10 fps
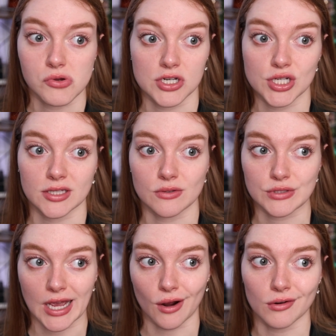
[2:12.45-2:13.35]
can check those
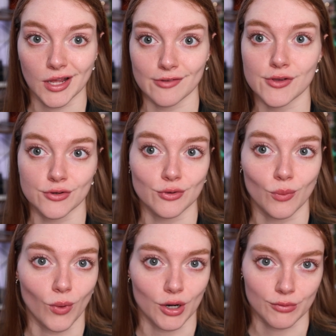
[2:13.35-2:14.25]
out if you do
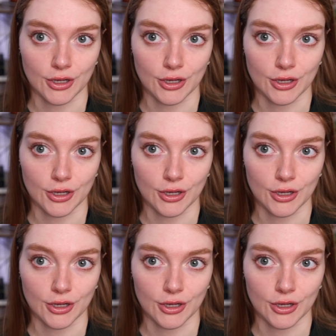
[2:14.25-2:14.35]
want to